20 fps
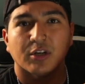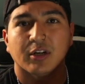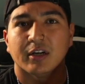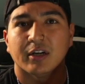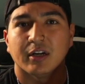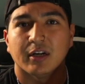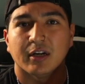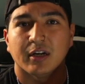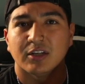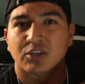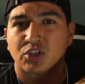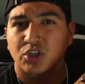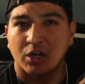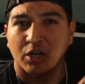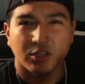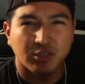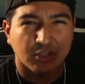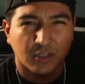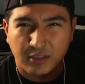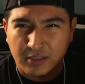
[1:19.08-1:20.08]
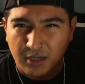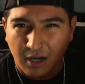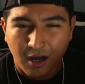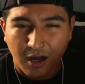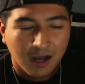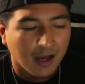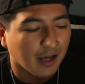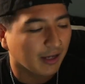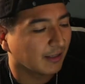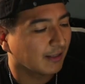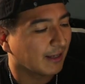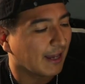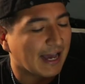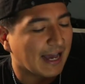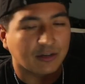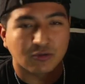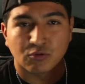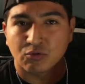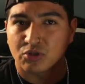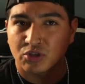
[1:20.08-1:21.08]
uh, a charging dock, and an
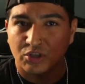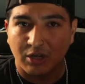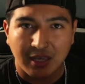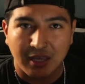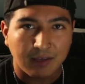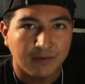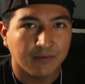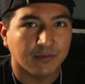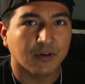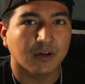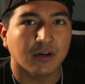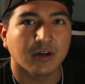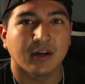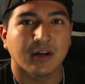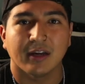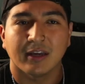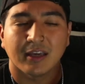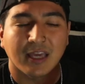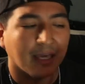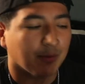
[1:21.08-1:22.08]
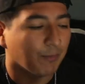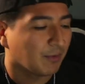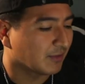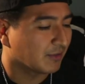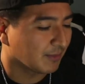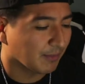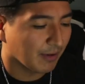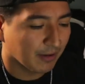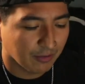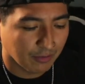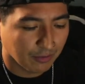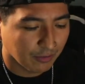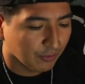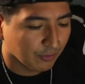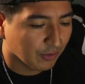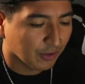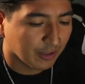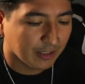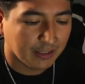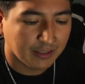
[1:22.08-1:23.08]
actual shaver. It came with some other little
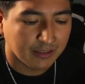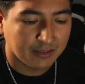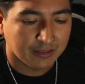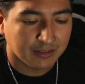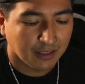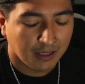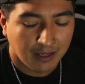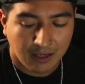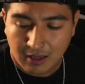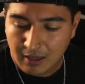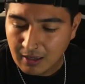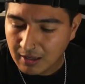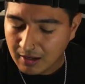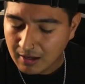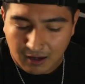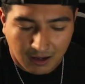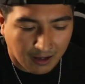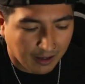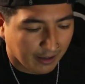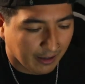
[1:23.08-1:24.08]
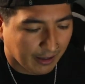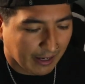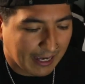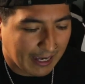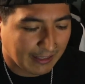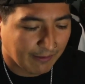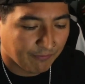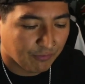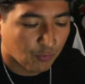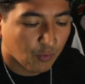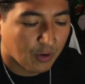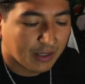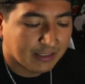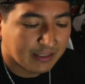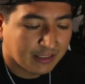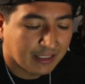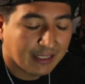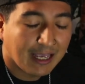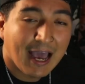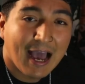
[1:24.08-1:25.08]
goodies. Uh, and if you want to
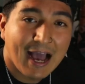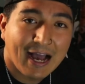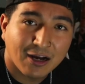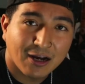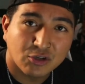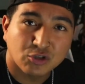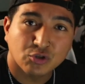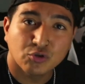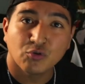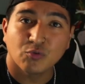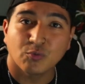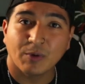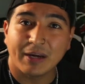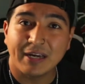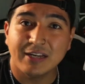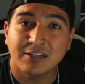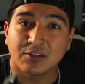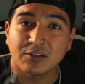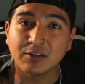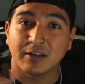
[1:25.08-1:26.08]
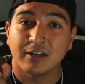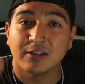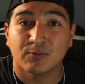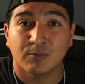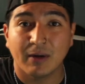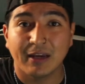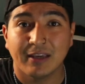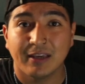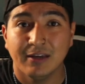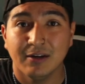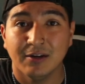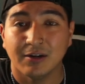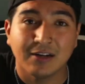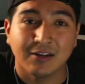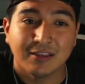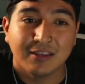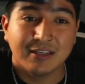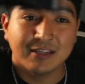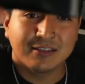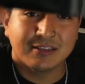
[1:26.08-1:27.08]
see the actual razor, it's right here.
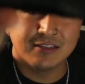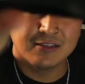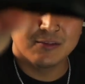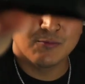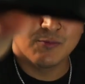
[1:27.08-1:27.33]
This is